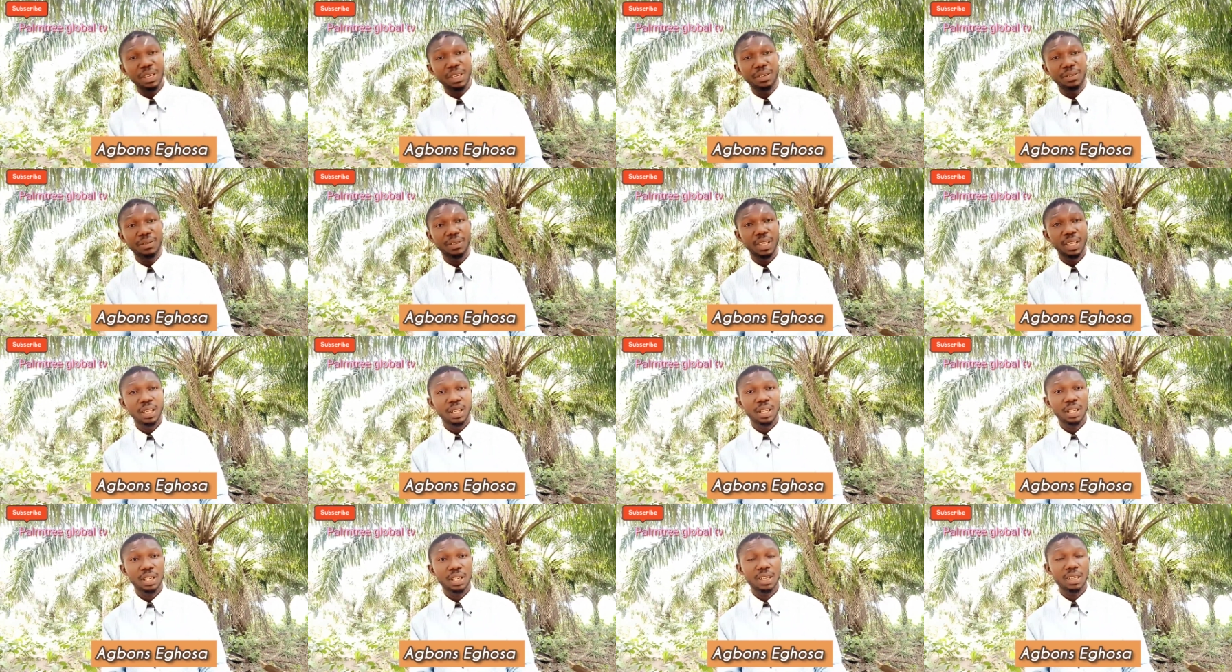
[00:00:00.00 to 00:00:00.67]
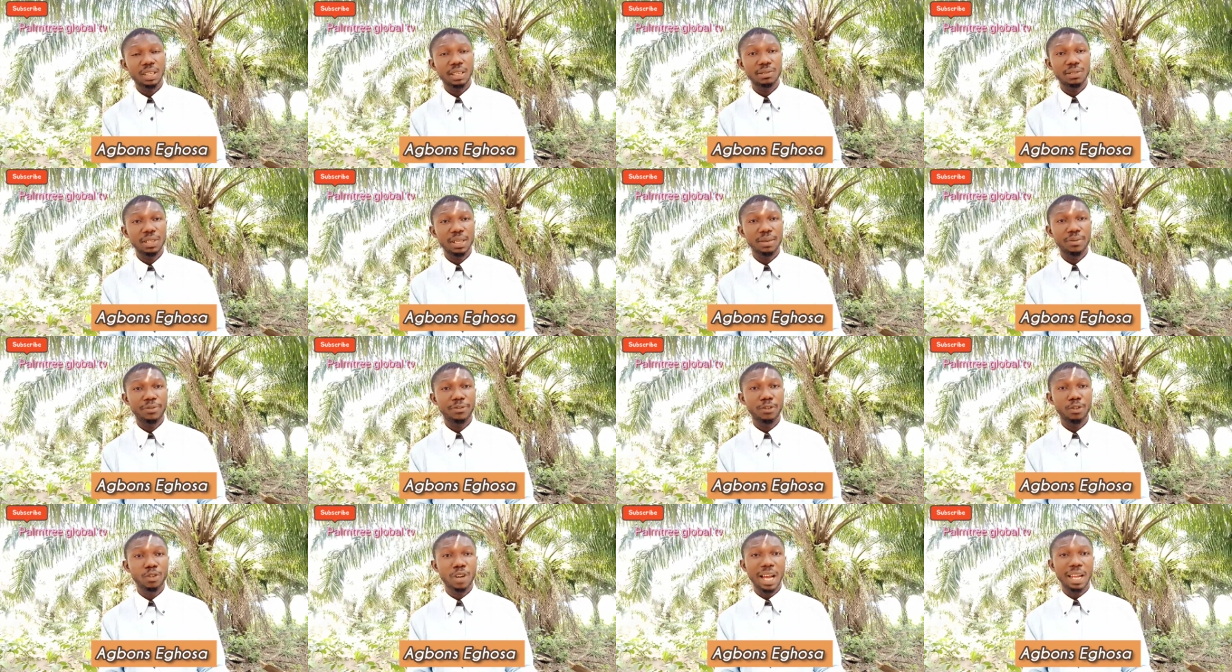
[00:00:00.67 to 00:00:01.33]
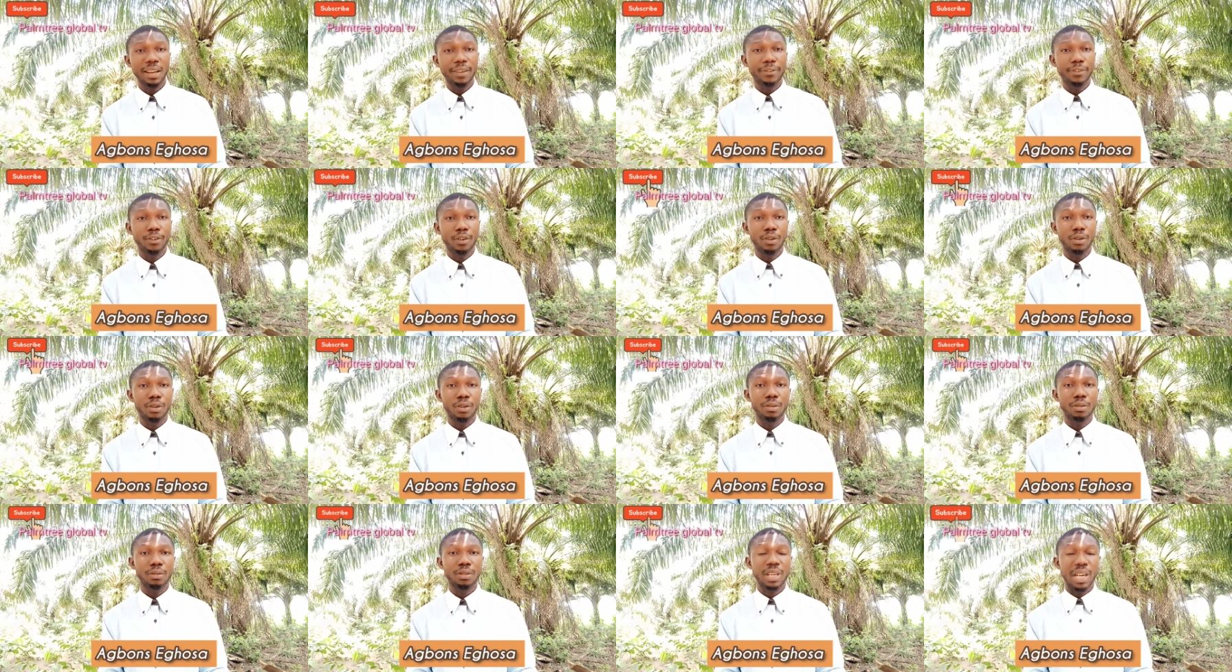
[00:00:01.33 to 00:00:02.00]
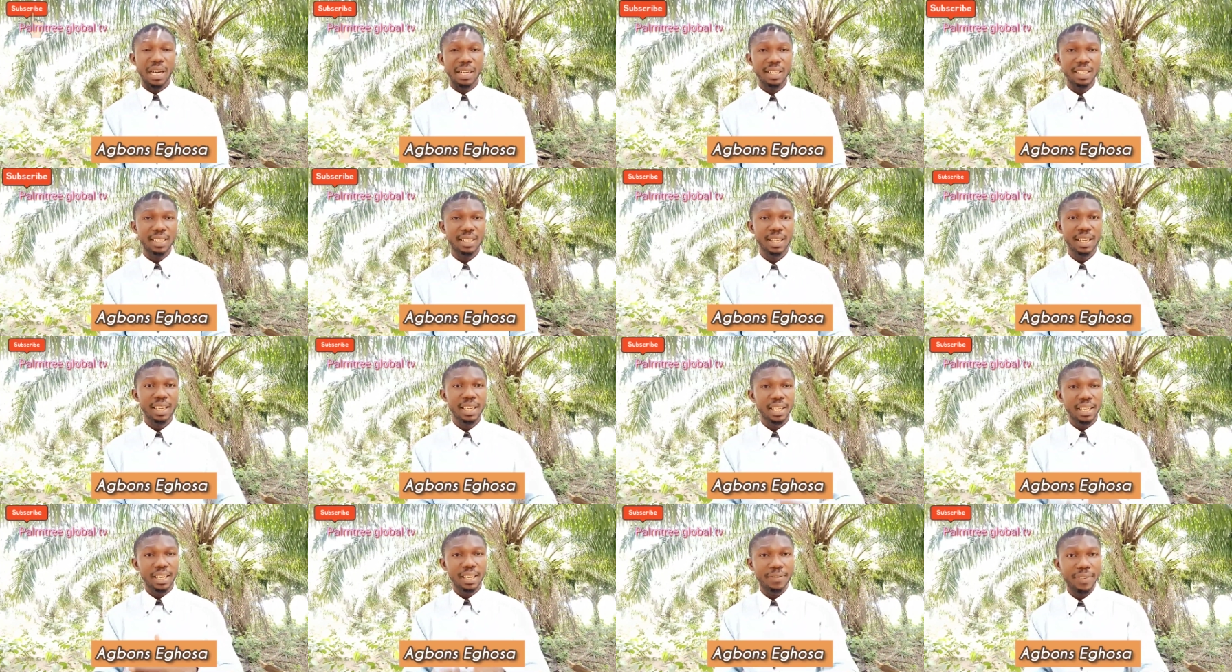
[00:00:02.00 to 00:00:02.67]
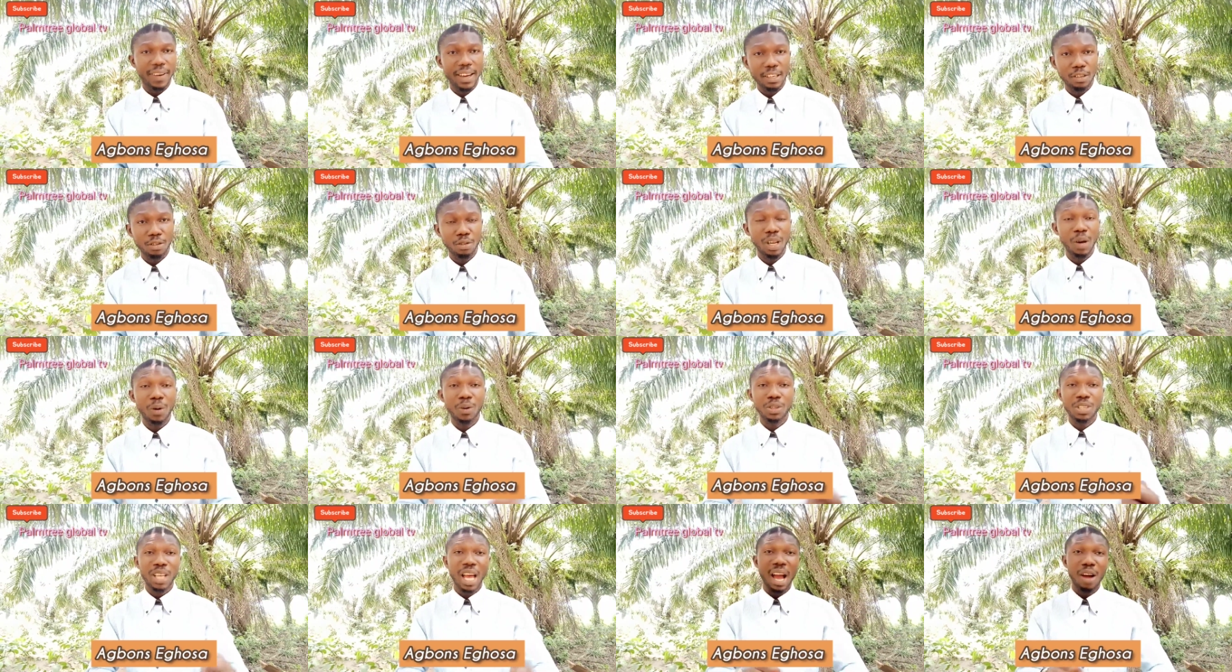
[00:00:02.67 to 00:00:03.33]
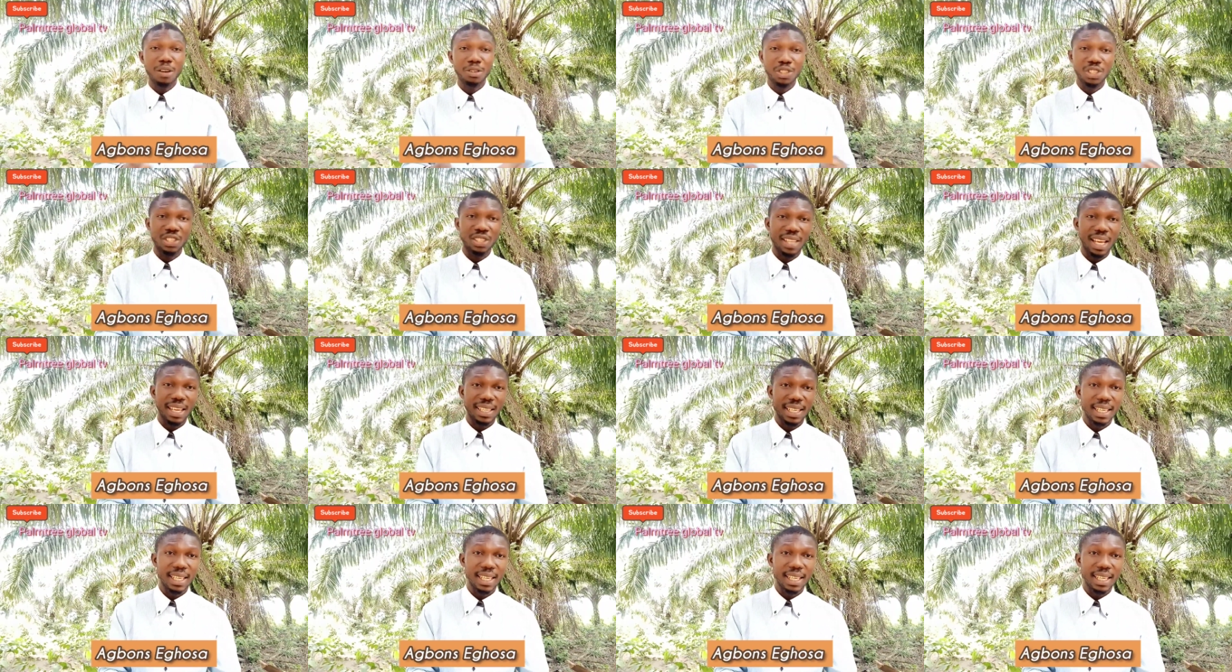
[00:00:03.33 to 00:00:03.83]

I will sell take my profit and give them their money, their capital.